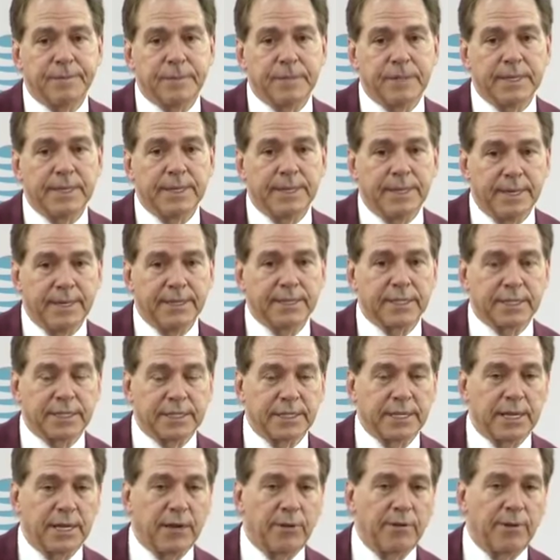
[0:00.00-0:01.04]
it does
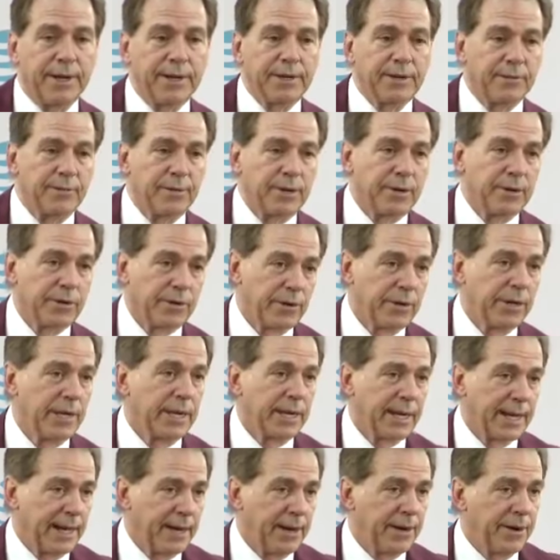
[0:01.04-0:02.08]
accelerate the recruiting
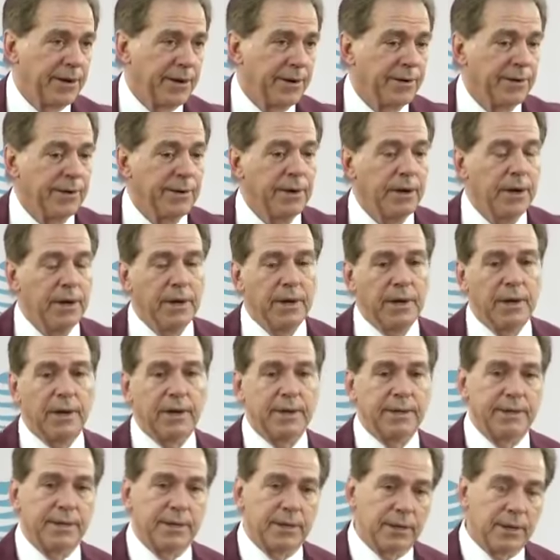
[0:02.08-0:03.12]
calendar.
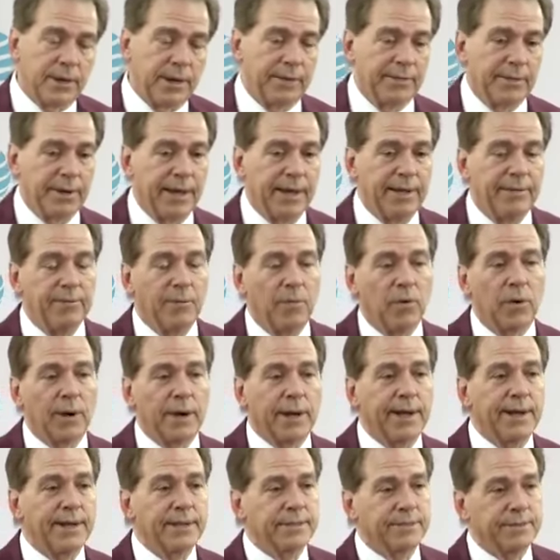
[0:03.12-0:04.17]
I think you have to have more
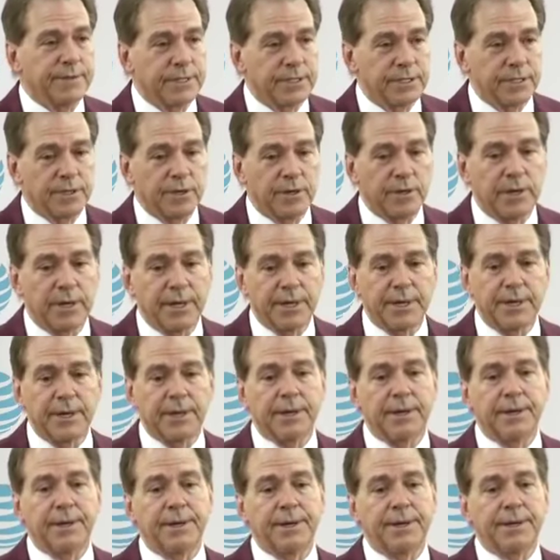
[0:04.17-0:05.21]
guys visit early.
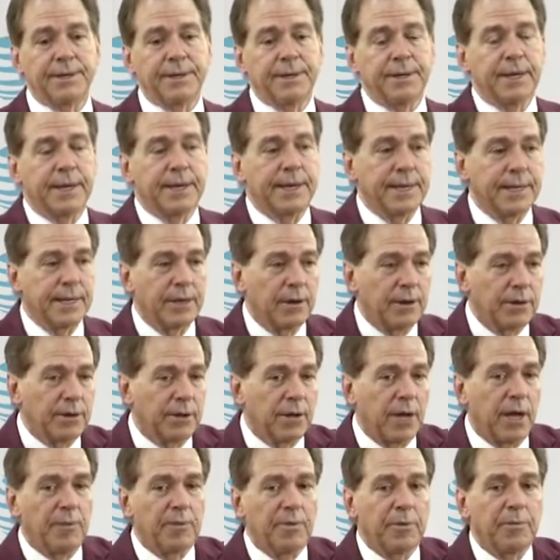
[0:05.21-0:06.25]
Uh, you got to get on
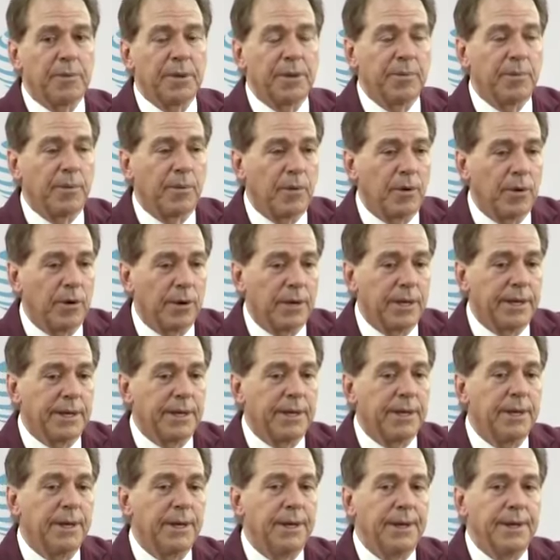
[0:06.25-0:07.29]
top of people early.